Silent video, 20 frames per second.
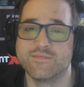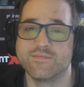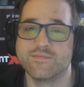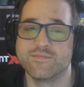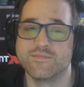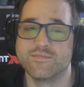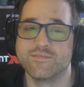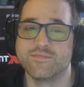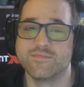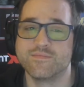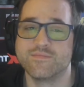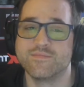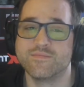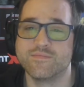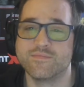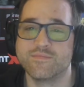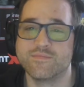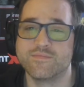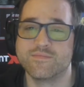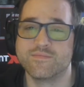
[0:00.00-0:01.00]

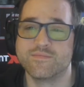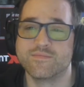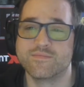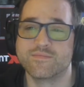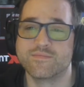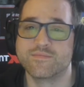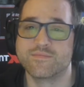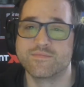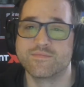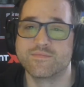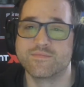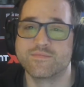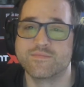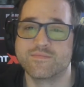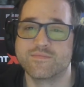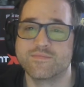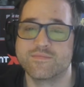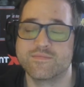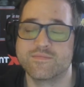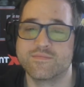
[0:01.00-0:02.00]

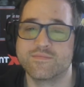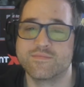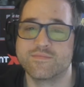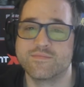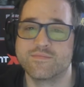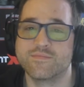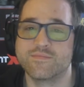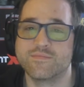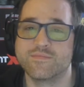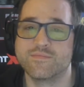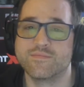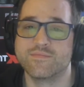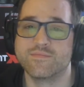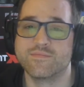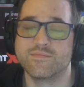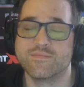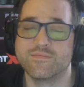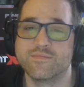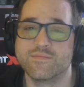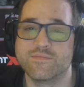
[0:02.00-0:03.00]

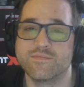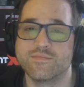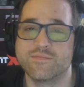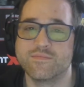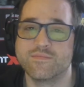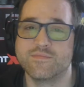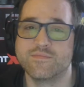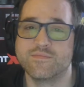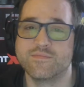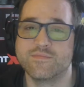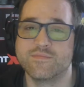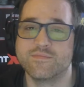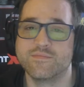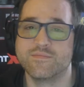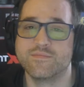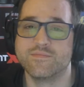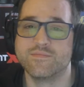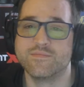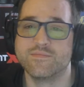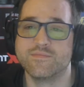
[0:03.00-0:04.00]

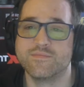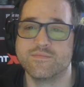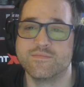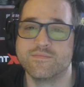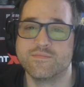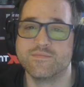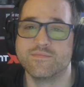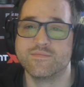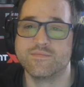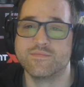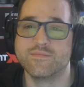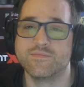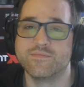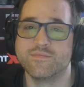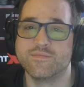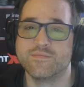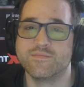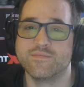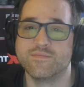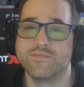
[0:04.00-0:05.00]

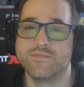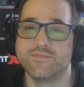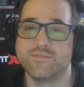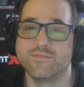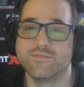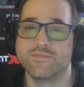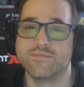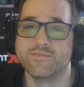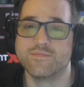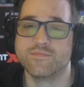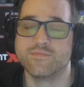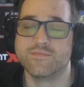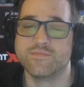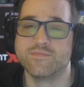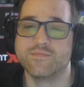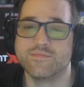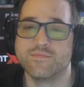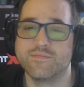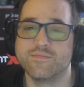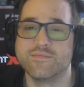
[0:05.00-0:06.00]

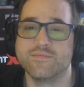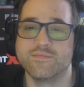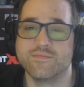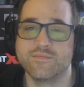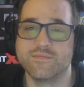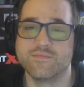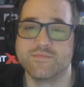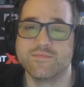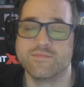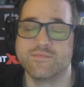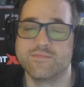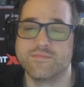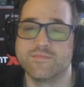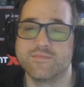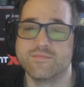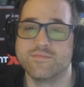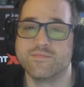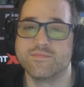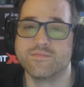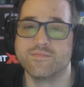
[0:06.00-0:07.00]

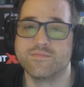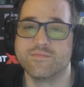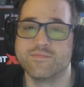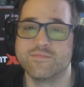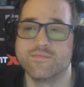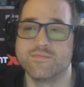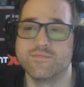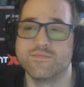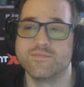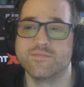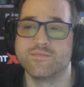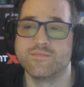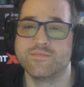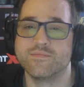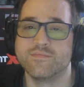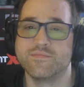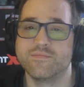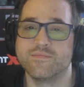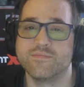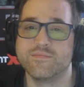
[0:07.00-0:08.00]
(not speaking)